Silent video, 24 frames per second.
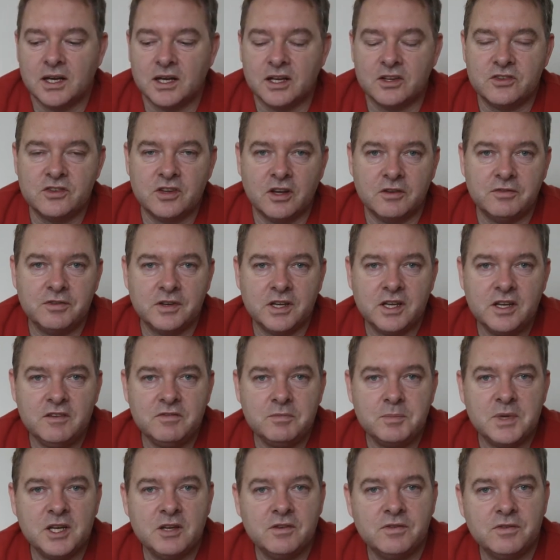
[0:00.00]
So
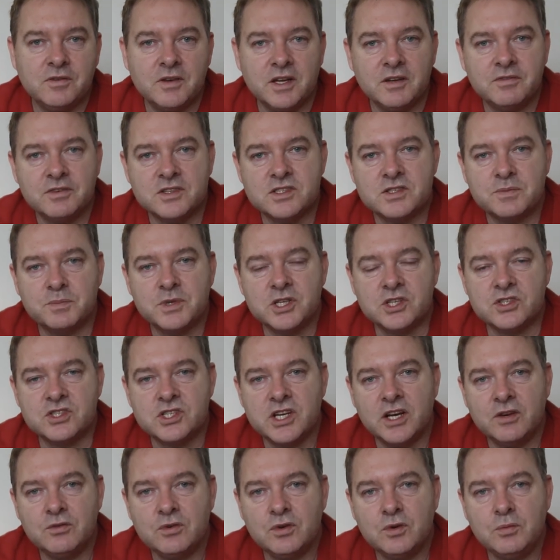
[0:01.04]
forgive me if it's a bit
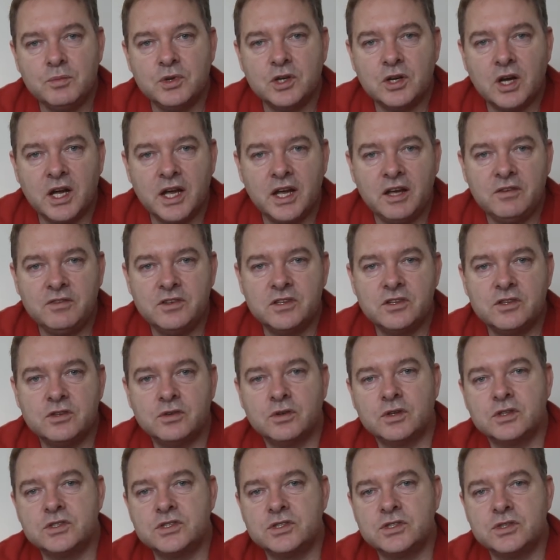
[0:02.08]
general, but I have to
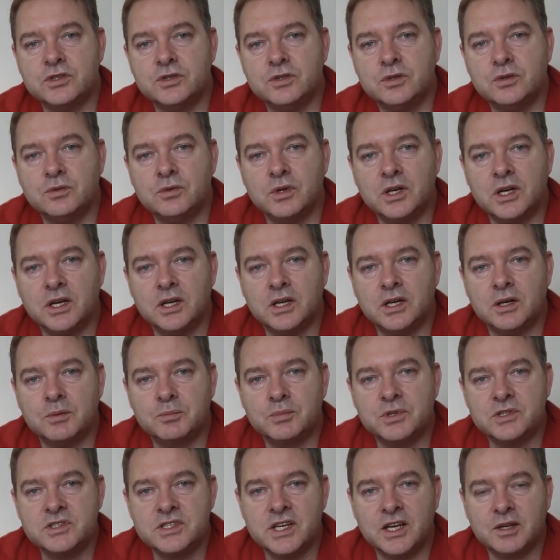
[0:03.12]
do it to
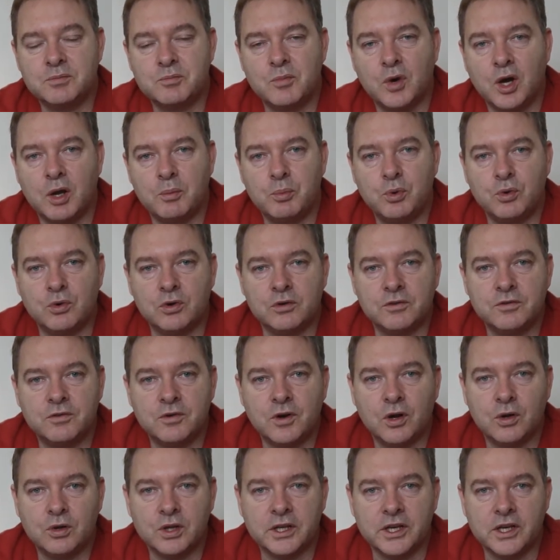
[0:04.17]
protect my
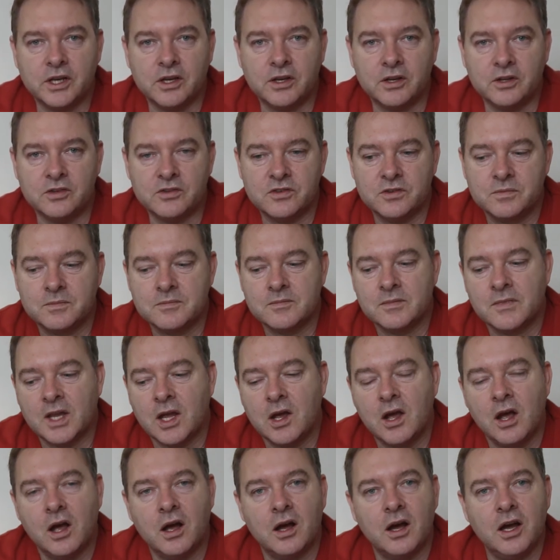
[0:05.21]
portfolios.
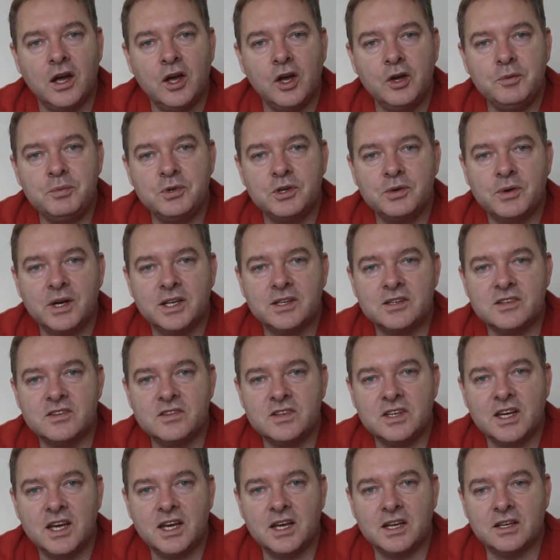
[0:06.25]
I hope you
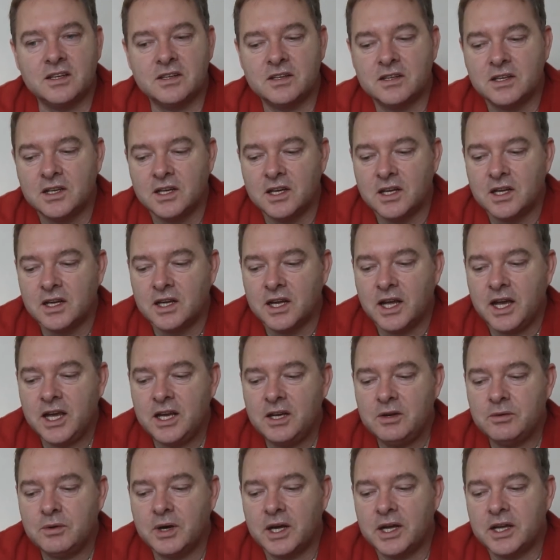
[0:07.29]
understand.
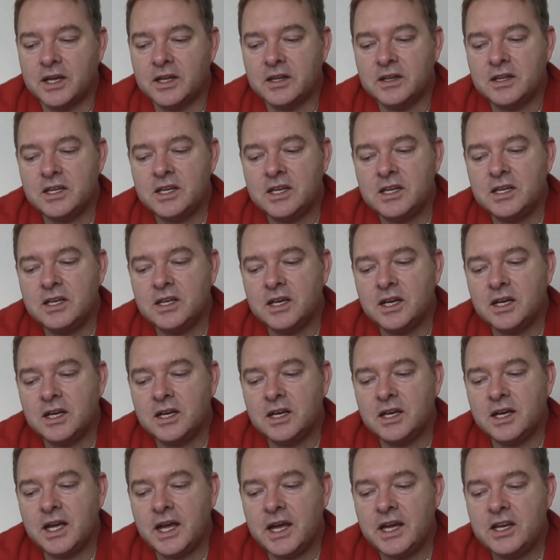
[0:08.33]
Anyway, the
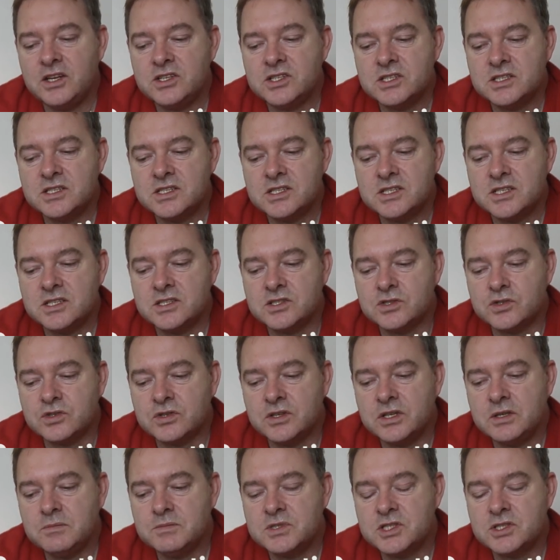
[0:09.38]
agencies
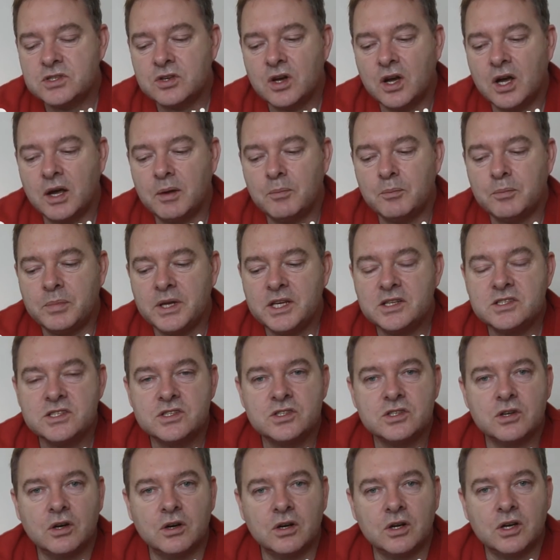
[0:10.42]
Dreamstime, Big
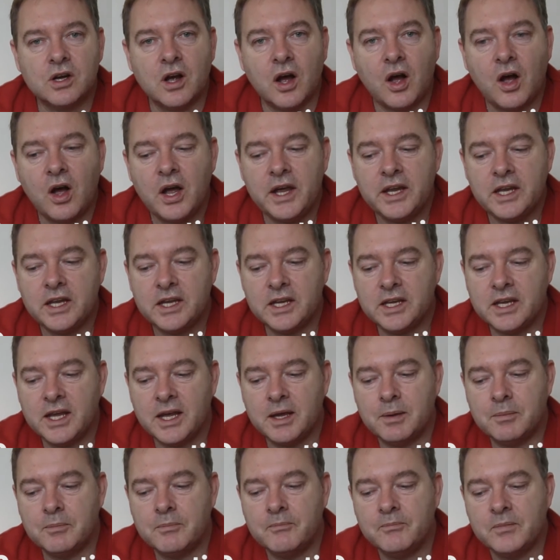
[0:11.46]
Stock,
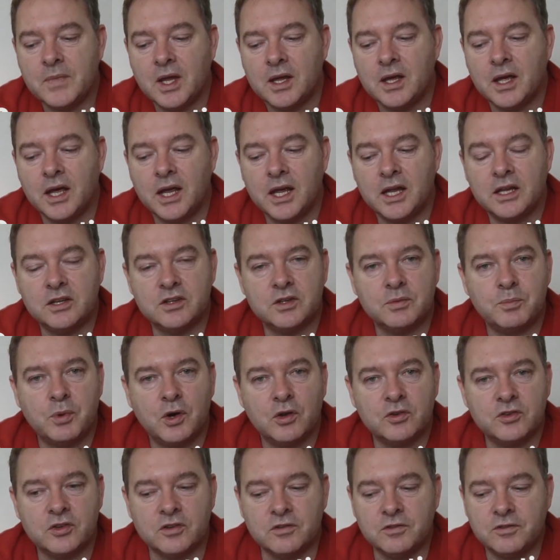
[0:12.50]
IEM, and
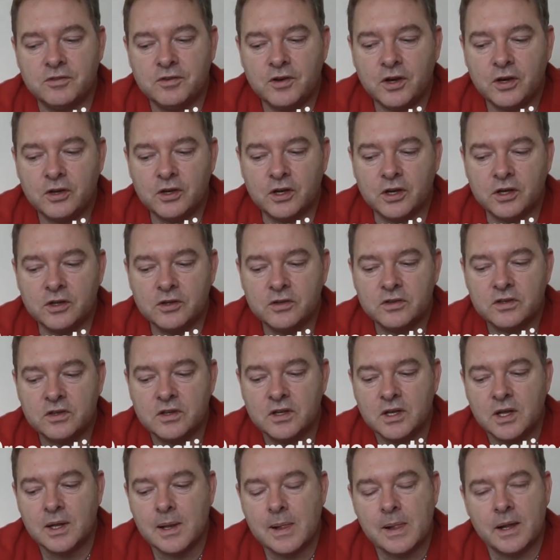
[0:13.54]
Deposit
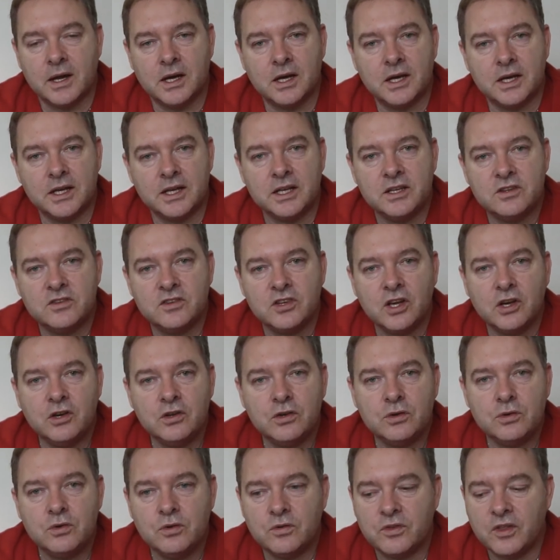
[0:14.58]
Photos, in
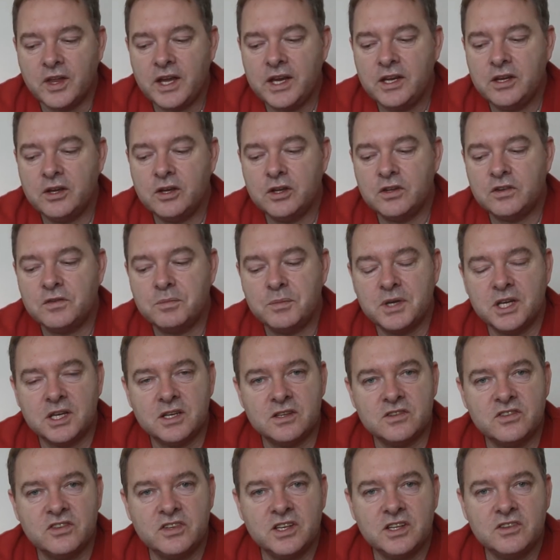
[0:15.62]
total they earned
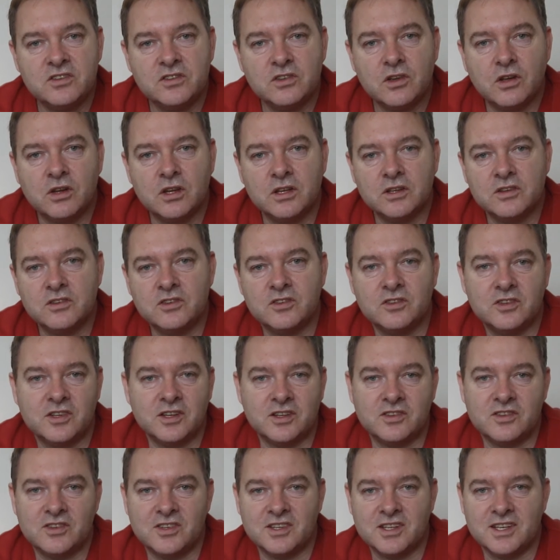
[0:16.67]
me
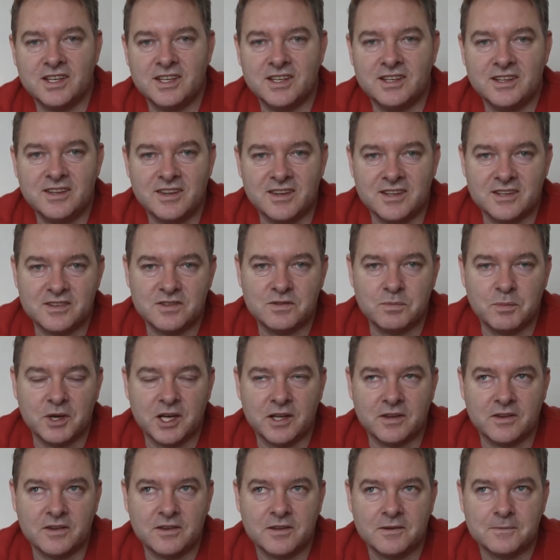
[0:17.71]
$6.16 this
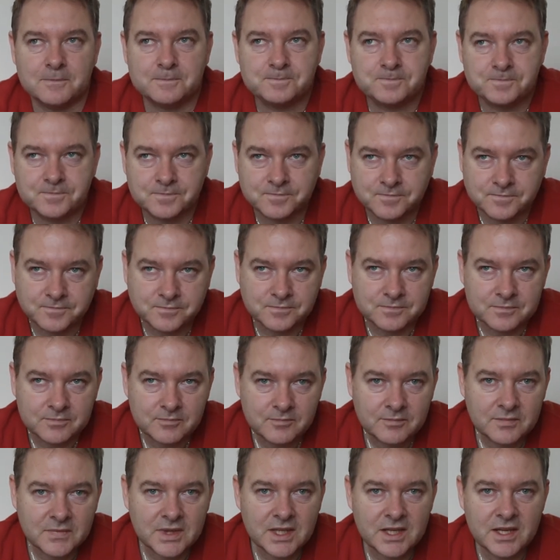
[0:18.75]
month.
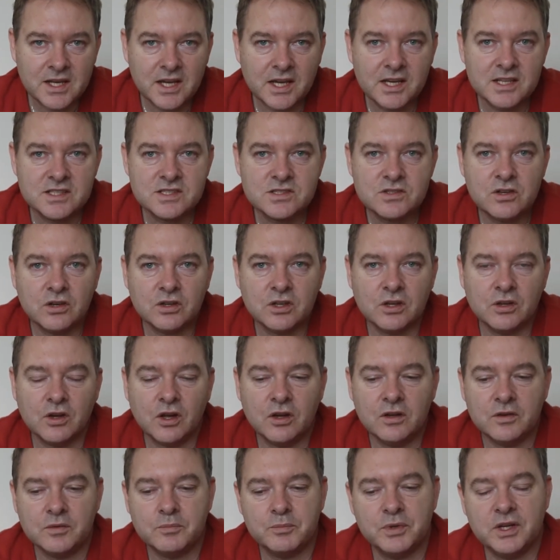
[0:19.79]
It's not a
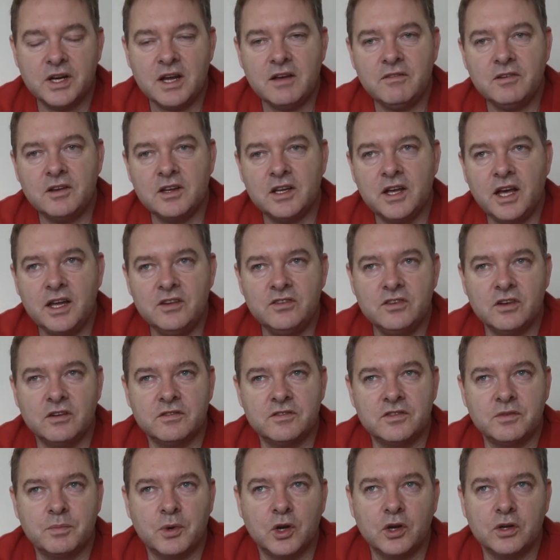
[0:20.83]
lot, but as
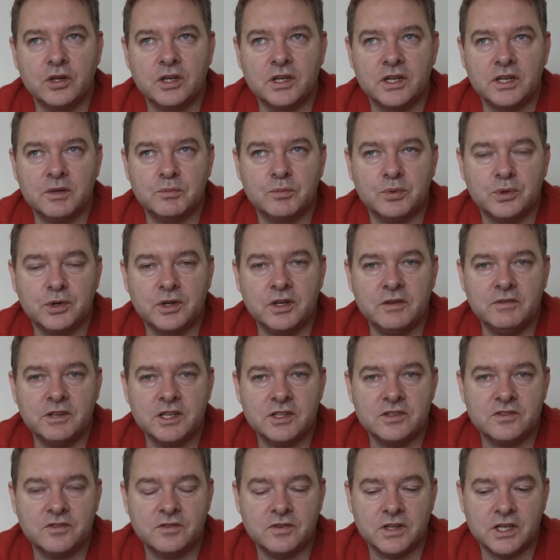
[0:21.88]
I've spoken in
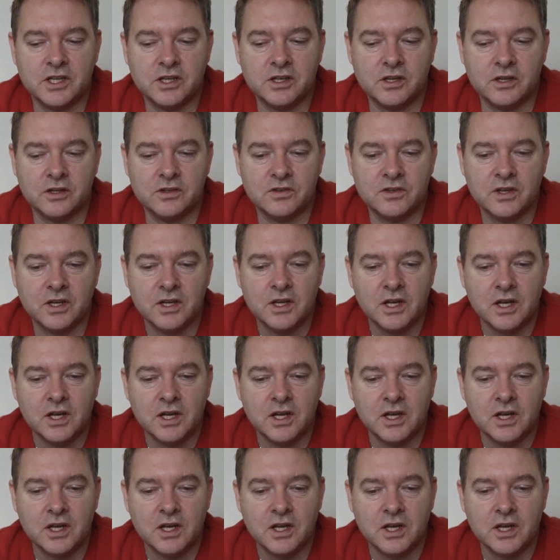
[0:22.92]
previous videos,